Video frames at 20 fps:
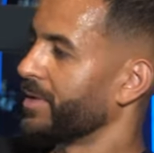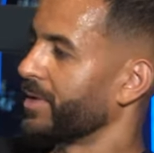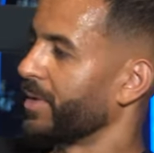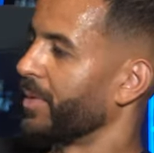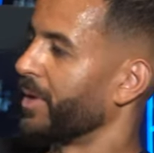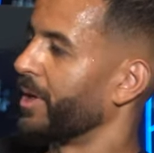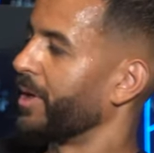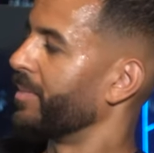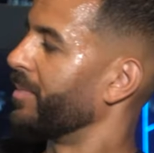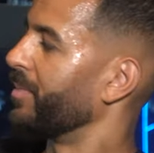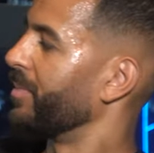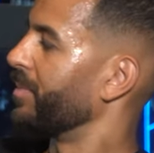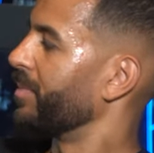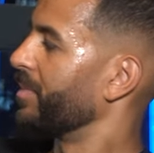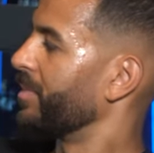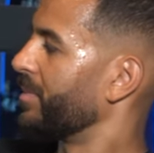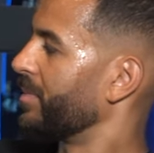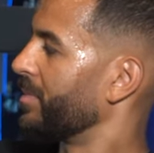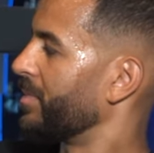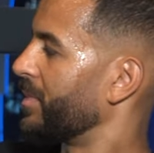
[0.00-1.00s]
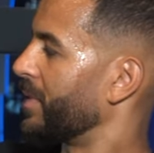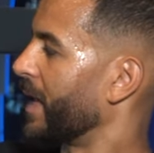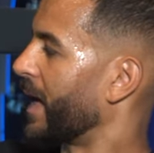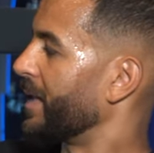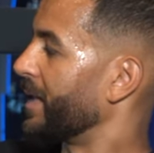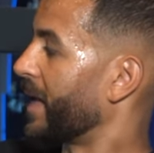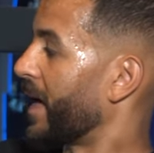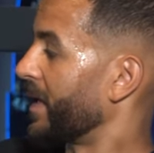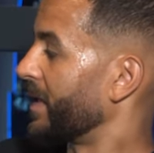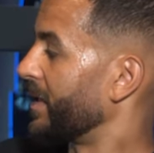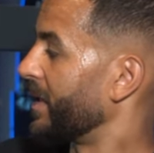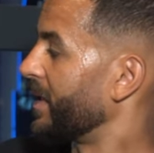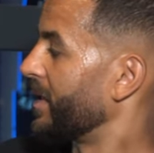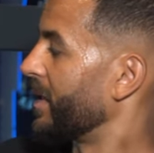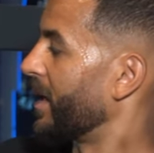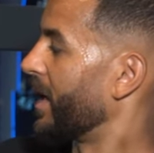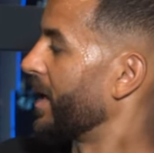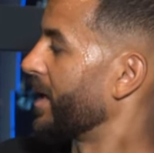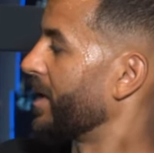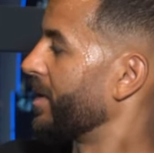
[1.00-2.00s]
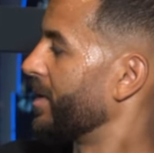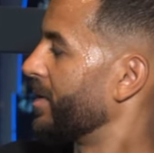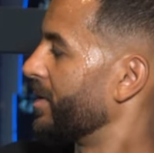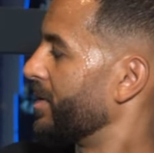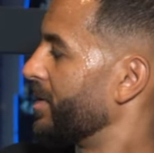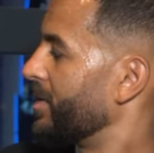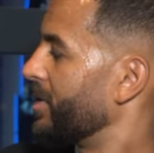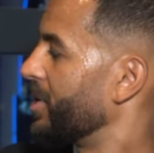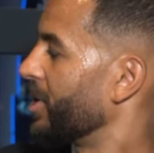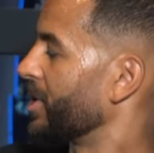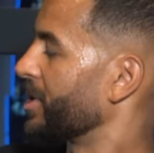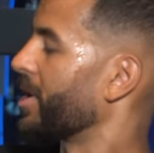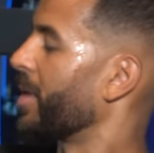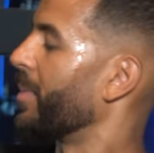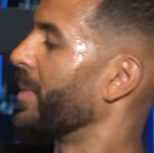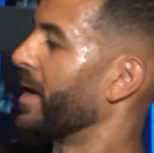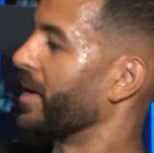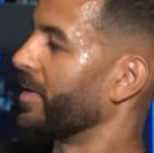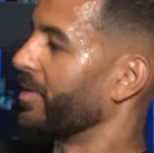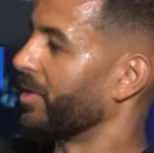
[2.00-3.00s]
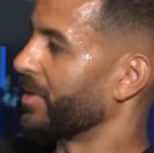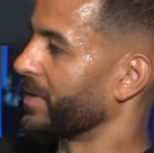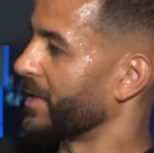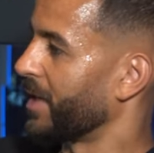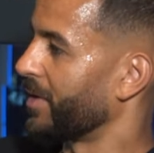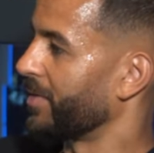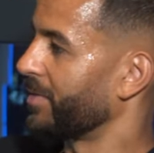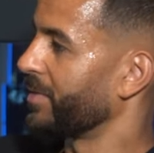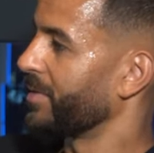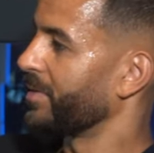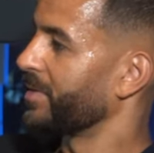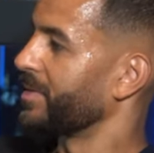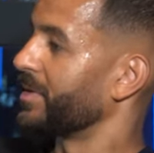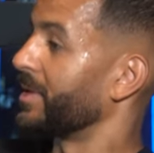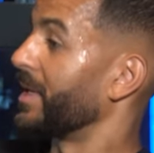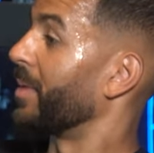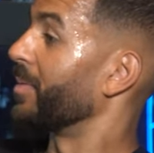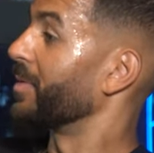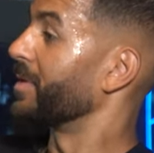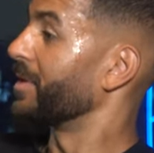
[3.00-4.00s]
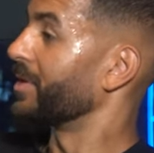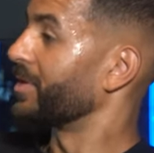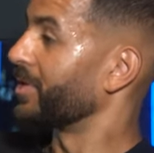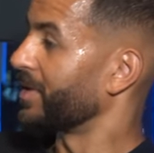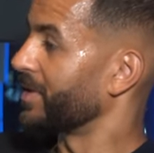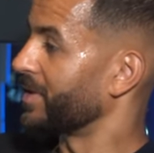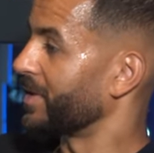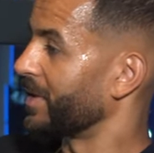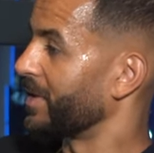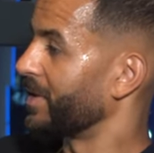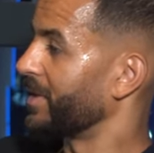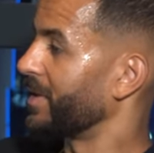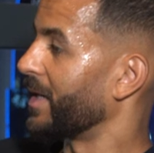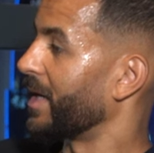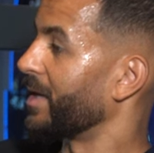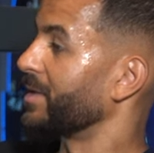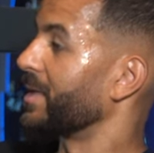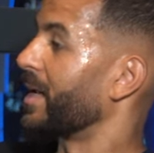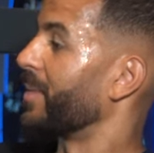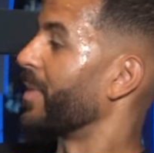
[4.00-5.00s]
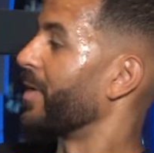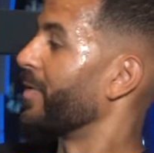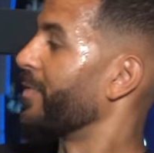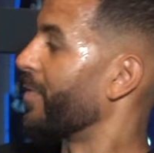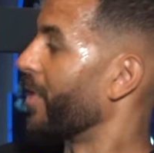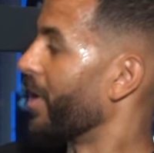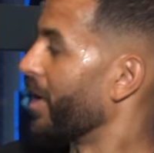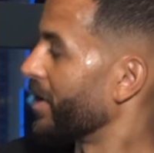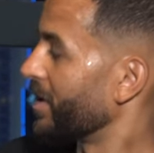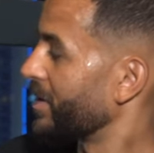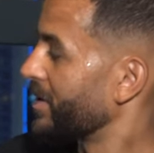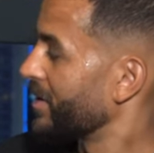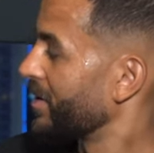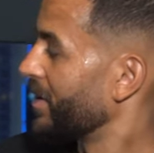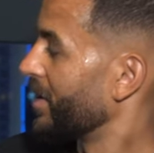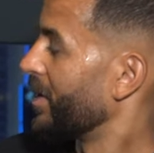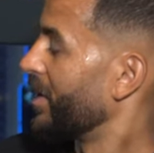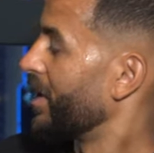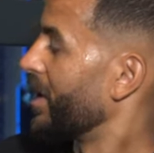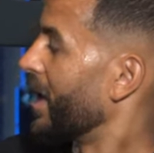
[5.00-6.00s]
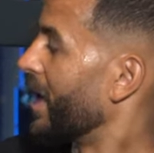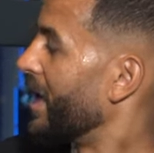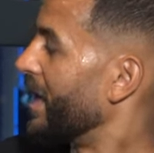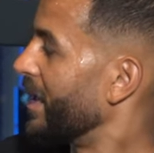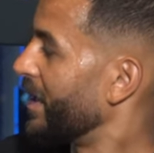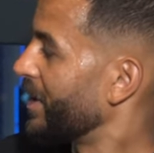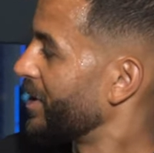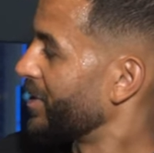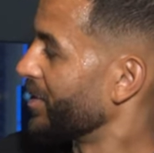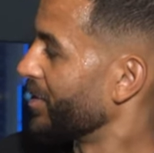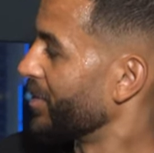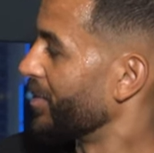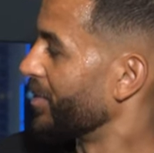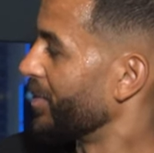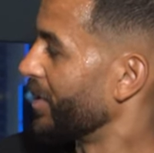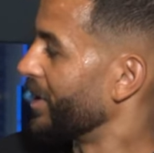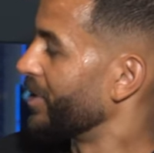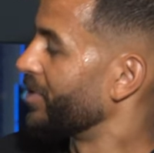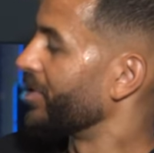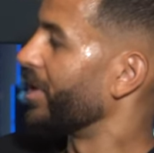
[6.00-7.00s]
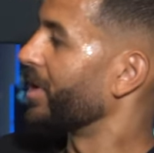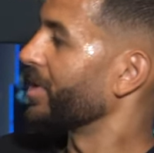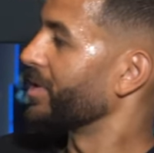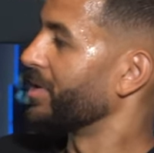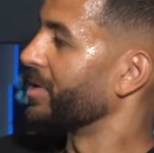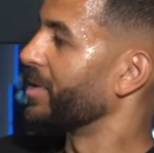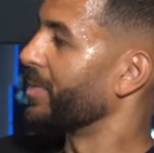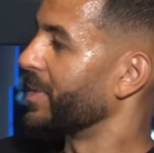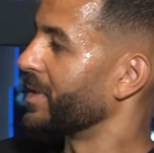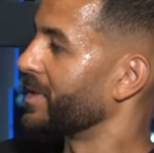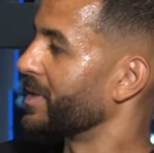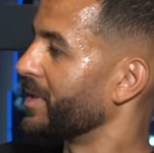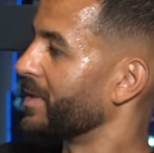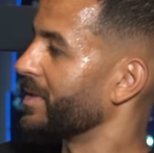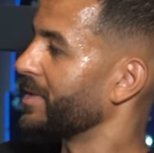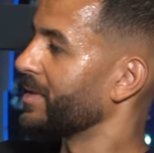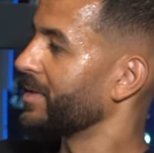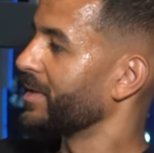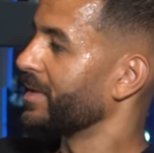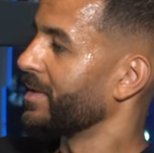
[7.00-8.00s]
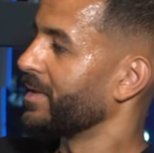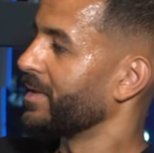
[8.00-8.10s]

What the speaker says: So that I did like just coming out of lockdown. So that was interesting. That was like my first initial introduction to business.